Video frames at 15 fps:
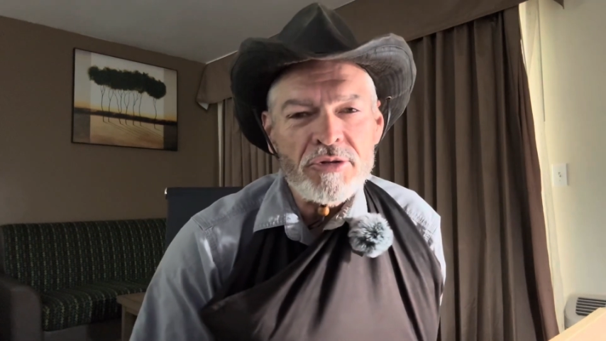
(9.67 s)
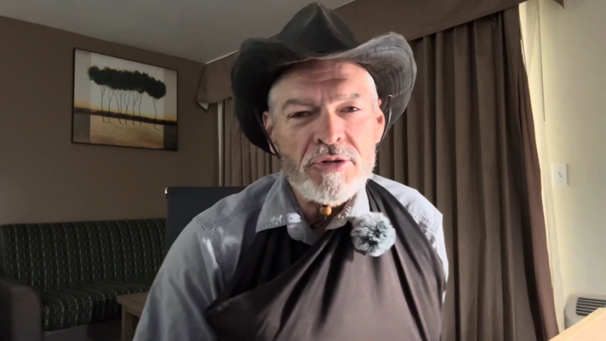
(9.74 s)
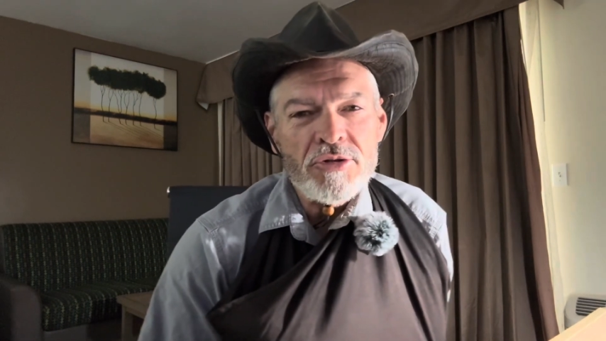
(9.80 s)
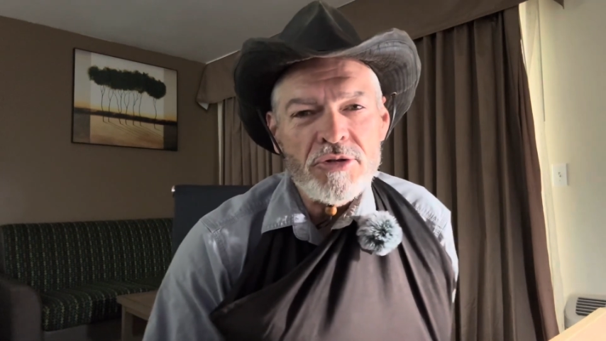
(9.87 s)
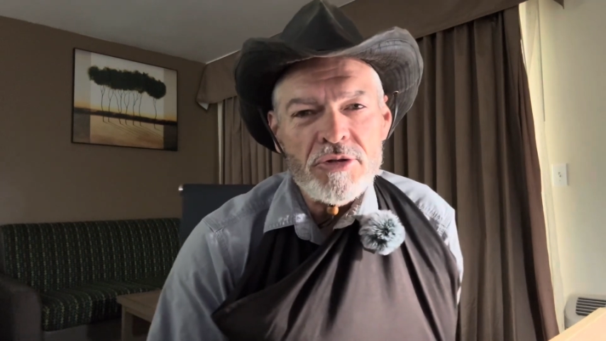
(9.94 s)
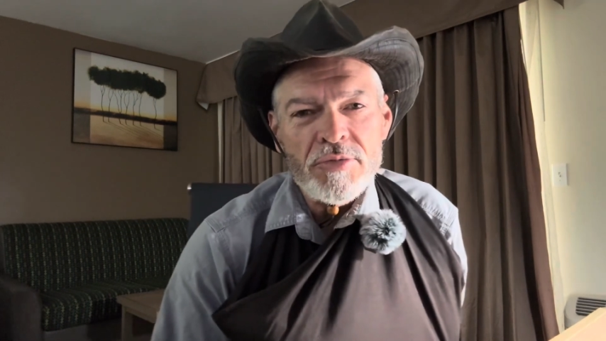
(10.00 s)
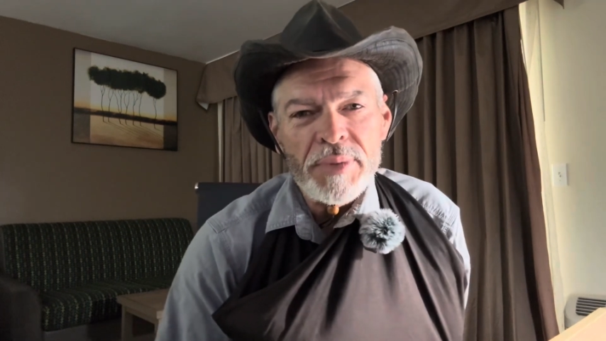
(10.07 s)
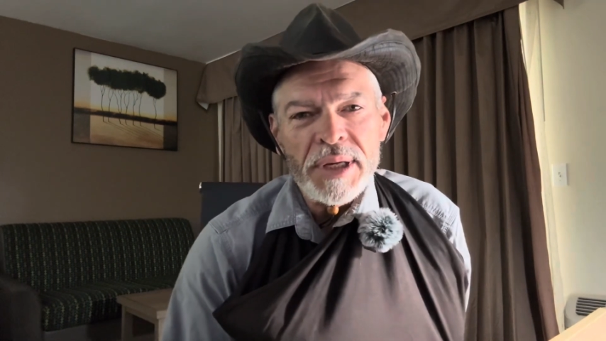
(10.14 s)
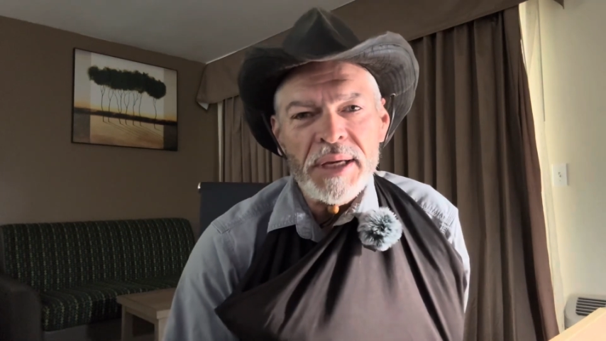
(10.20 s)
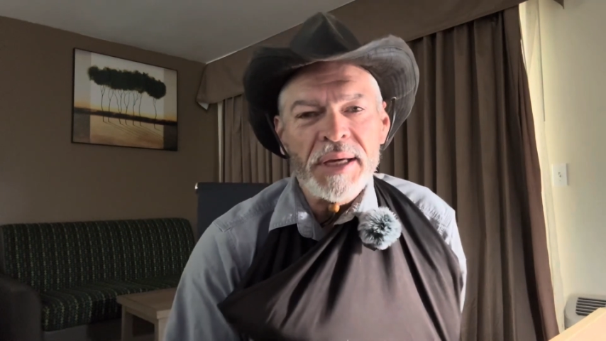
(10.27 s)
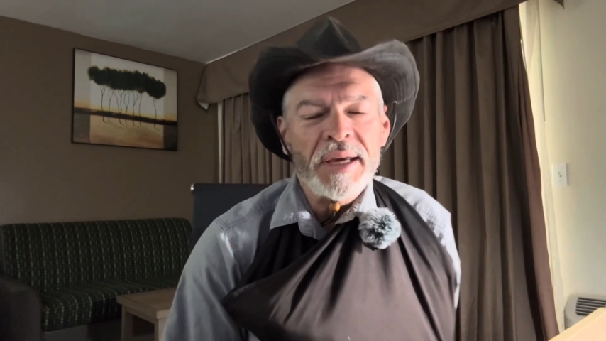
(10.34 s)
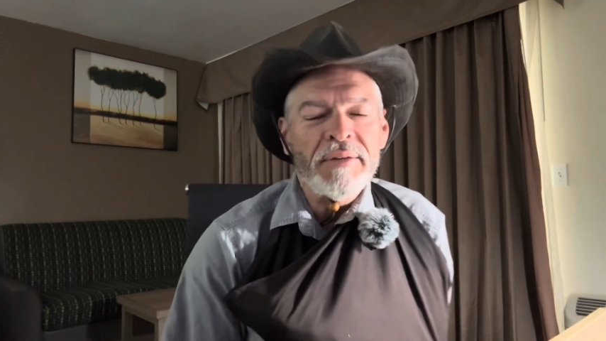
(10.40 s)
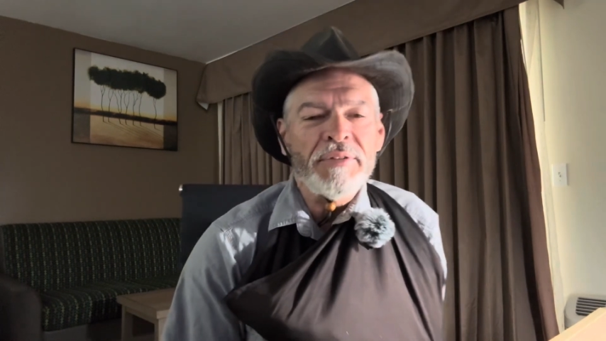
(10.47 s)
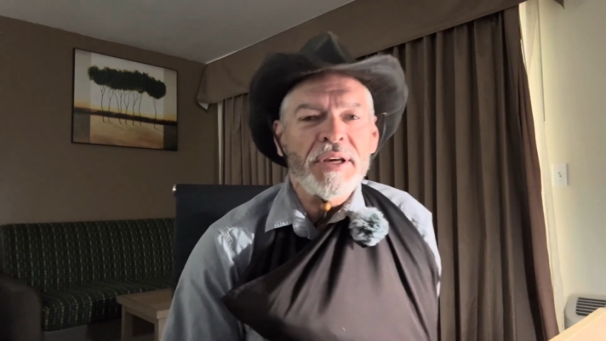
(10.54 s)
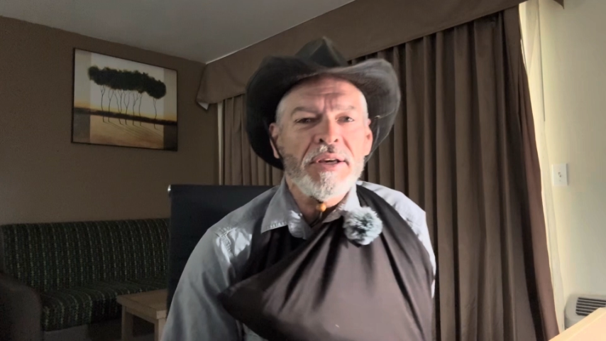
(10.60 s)
to be
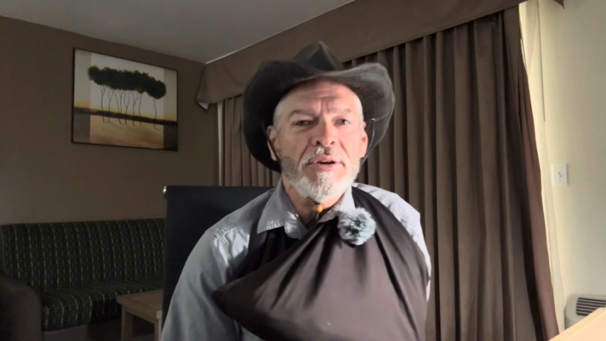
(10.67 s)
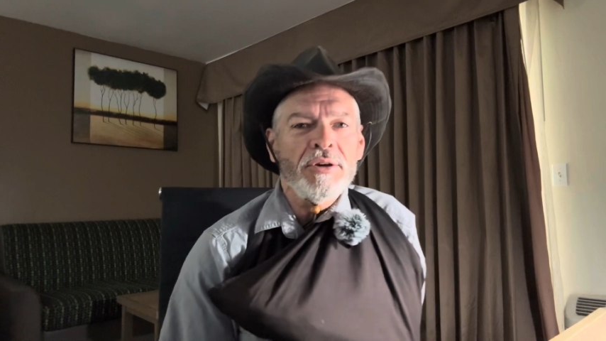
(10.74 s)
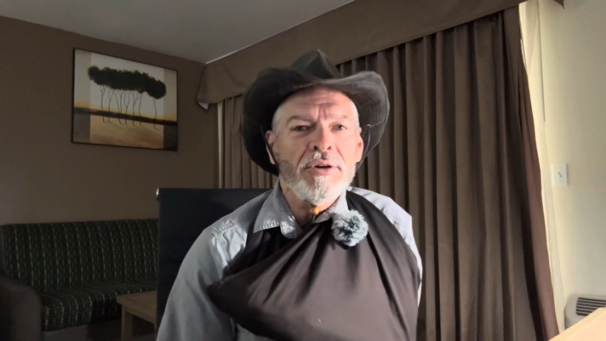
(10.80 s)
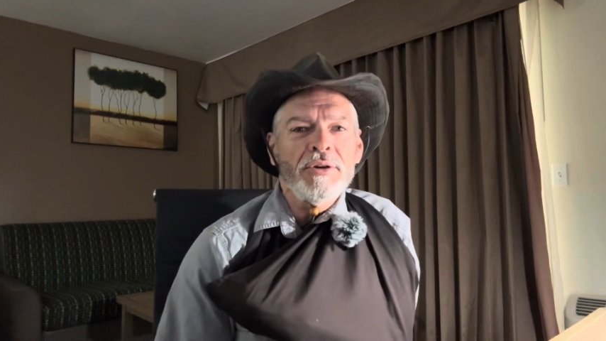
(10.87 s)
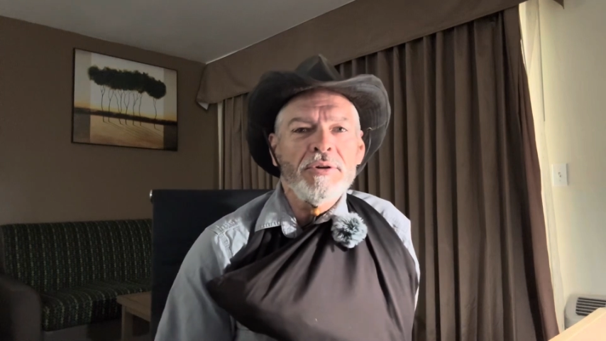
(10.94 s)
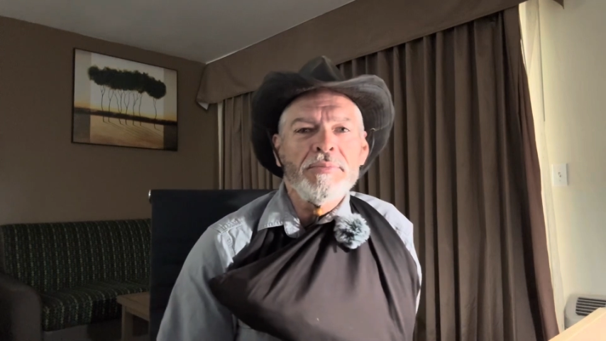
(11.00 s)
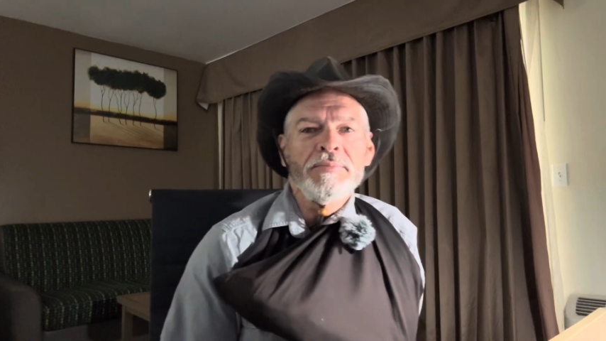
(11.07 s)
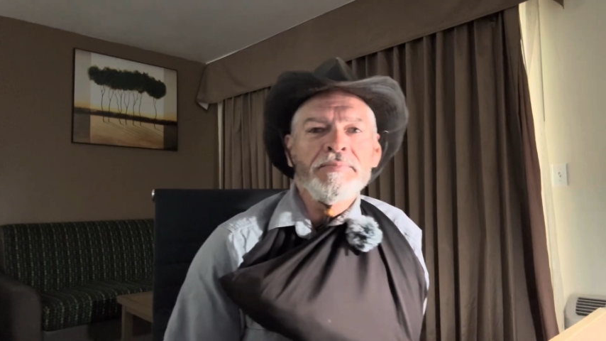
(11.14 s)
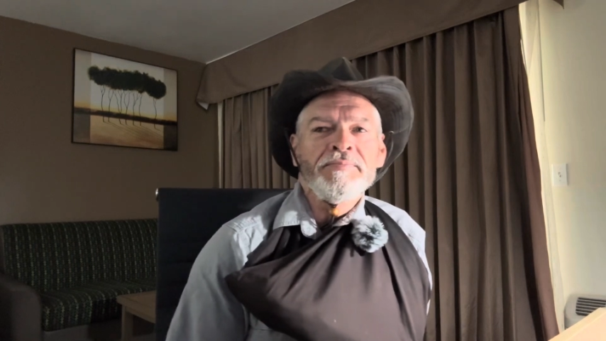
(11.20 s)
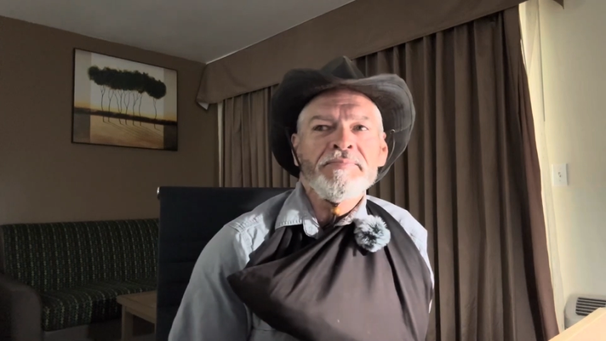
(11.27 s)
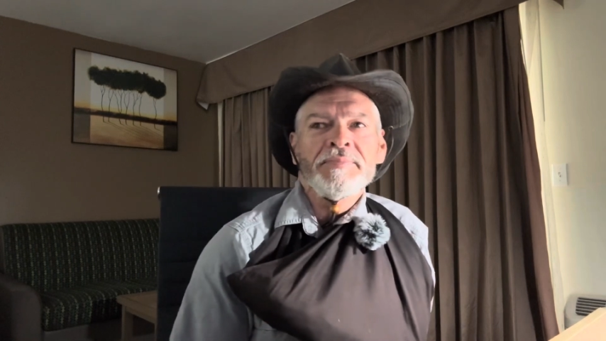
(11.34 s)
giving you